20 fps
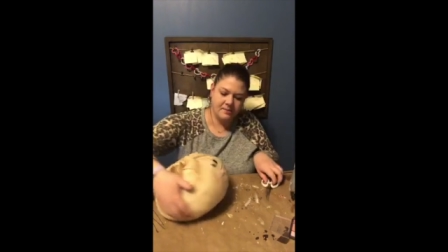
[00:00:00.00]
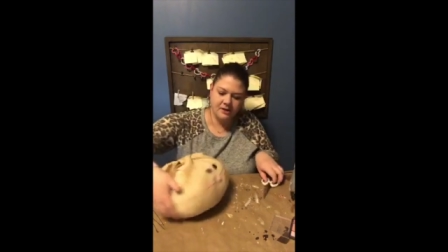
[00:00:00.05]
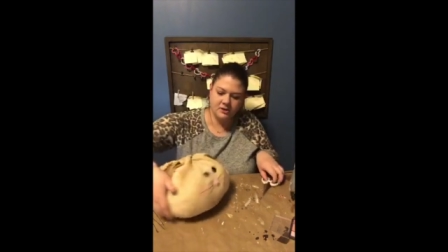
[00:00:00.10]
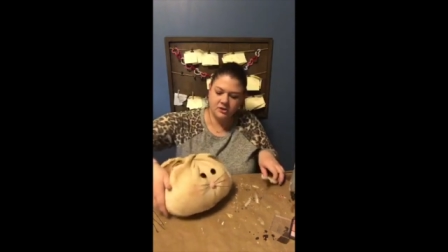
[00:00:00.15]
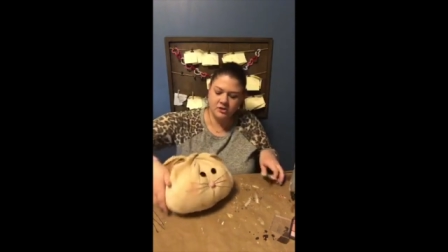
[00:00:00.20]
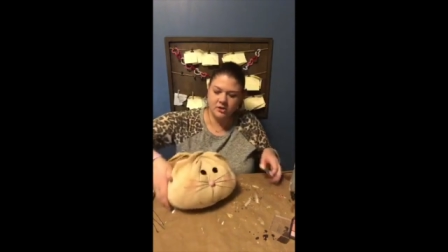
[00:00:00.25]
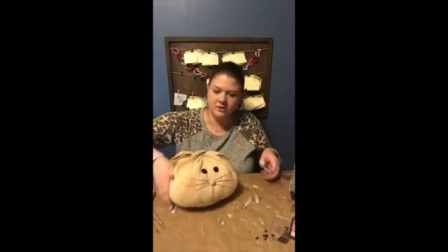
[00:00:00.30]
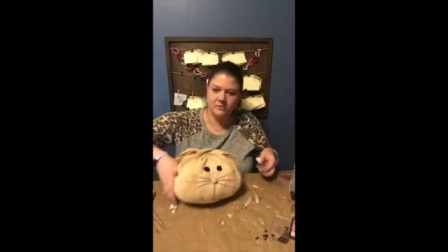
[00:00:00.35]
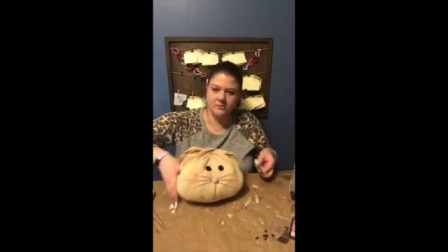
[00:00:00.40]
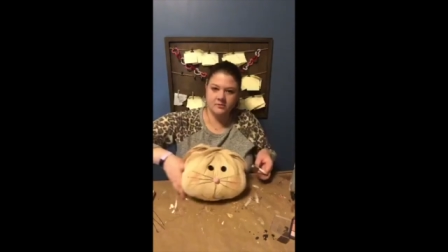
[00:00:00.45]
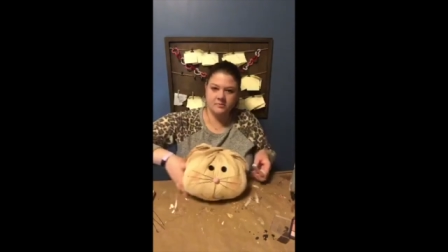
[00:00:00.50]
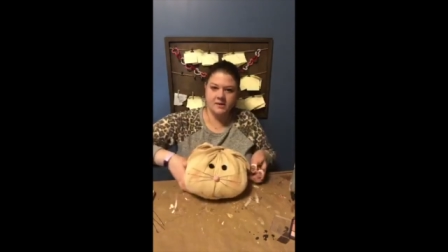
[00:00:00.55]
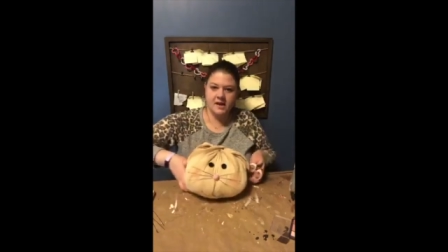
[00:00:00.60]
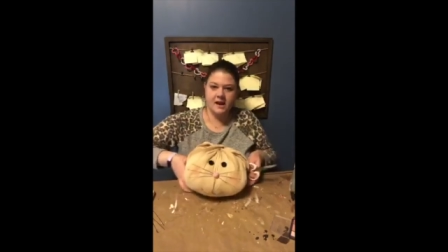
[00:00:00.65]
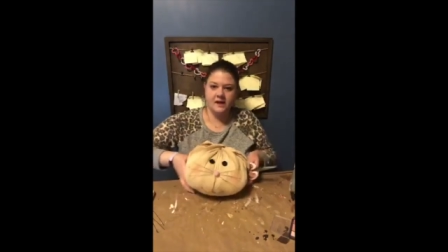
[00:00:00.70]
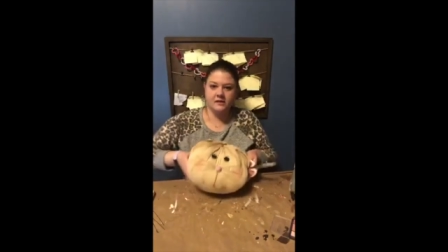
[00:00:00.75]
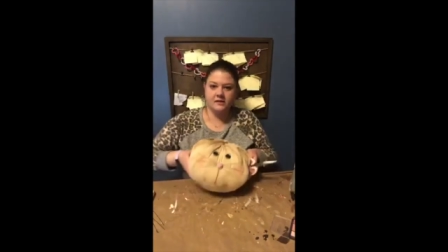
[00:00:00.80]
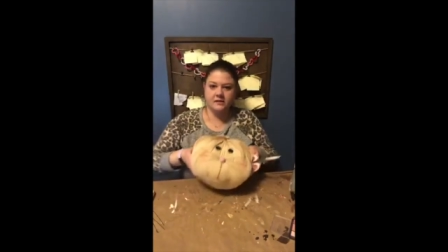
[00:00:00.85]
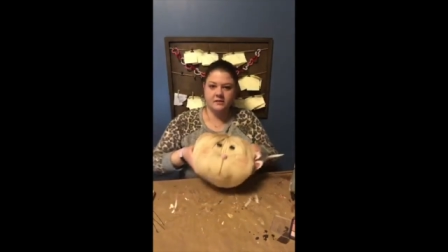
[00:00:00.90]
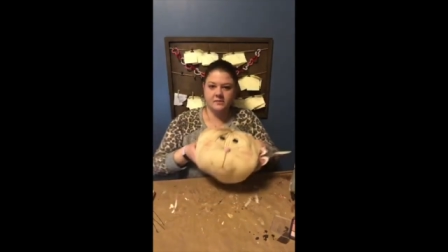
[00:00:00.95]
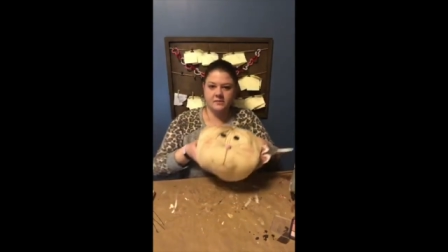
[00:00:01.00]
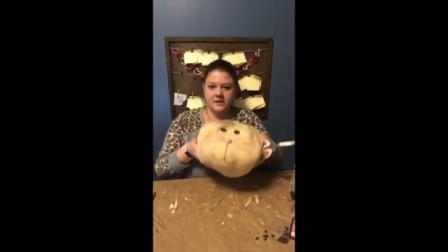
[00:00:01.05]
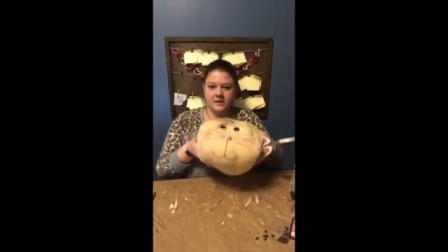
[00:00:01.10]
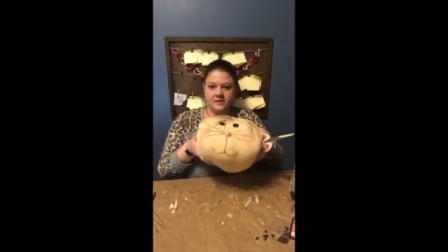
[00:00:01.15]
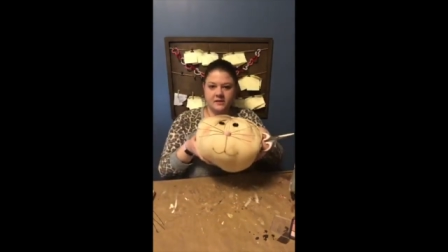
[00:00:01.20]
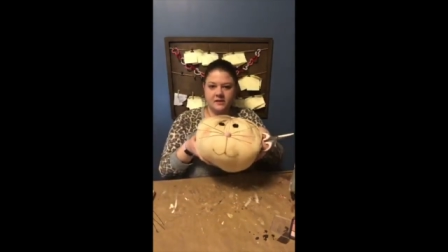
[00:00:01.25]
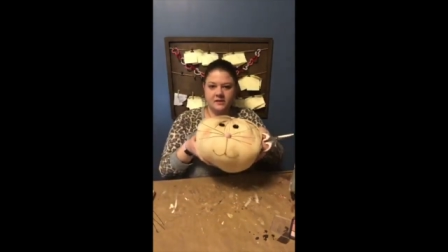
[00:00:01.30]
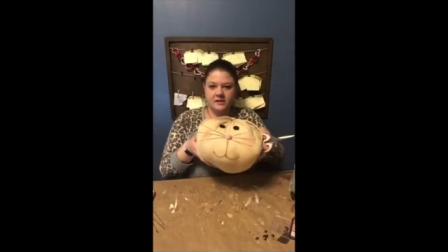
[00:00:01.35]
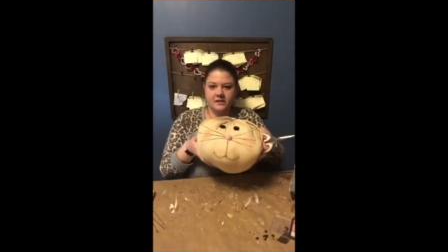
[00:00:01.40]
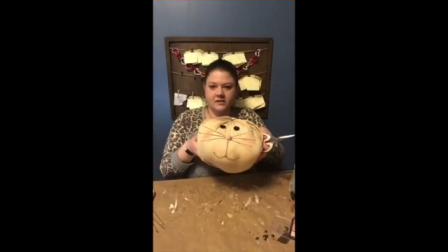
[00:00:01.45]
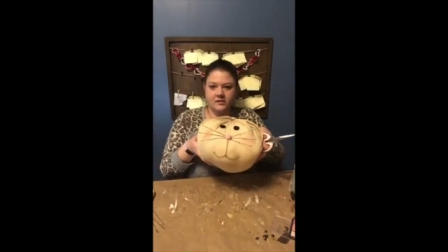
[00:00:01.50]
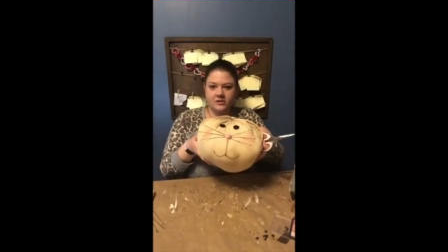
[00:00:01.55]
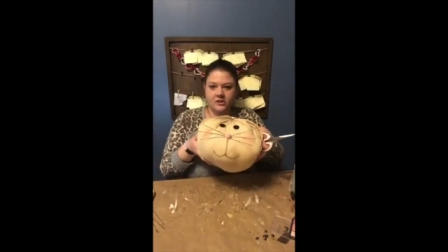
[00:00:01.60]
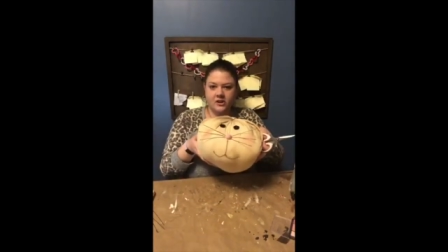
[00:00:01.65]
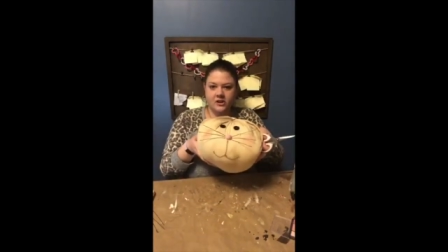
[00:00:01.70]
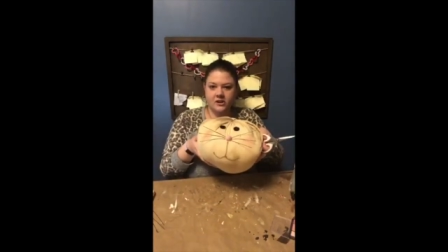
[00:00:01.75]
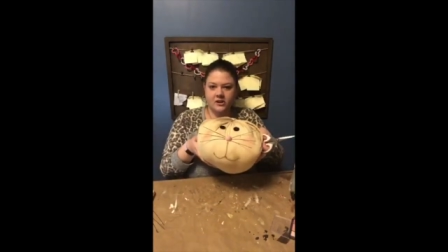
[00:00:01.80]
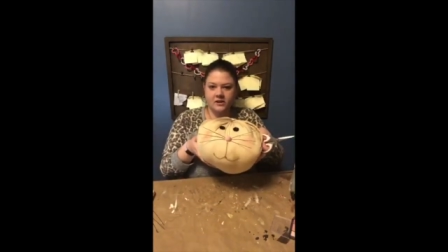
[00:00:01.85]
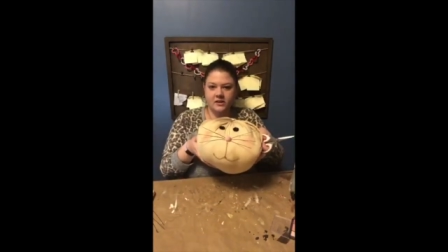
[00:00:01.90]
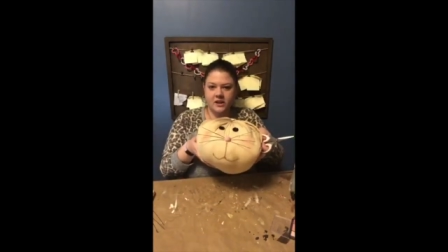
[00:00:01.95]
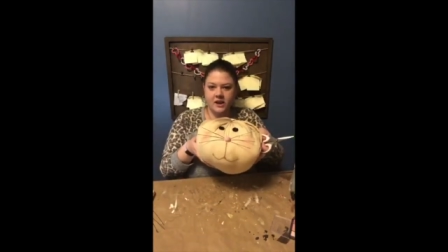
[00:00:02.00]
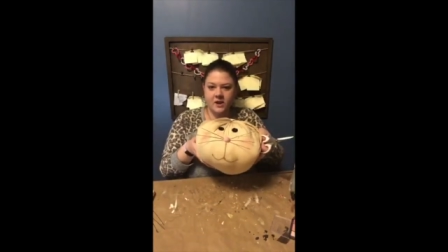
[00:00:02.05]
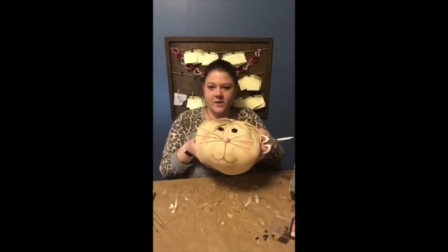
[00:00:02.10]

to trim them down a little bit. They're a little longer than